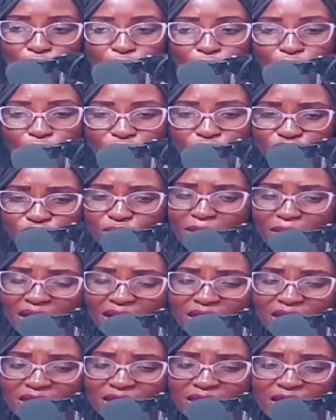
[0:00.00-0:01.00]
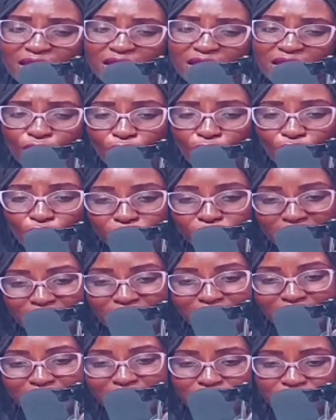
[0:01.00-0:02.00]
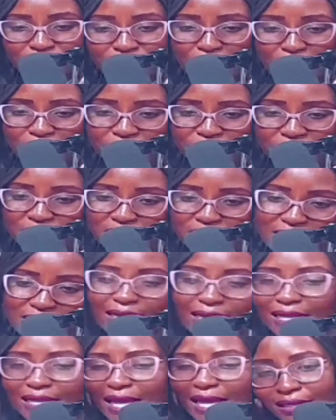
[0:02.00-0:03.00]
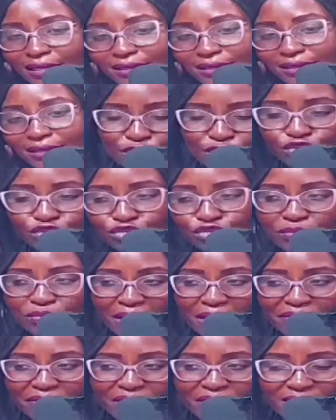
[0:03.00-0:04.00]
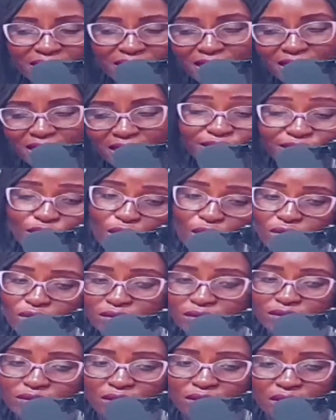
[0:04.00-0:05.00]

or customarily, until he dissolves the earlier statutory marriage he has done.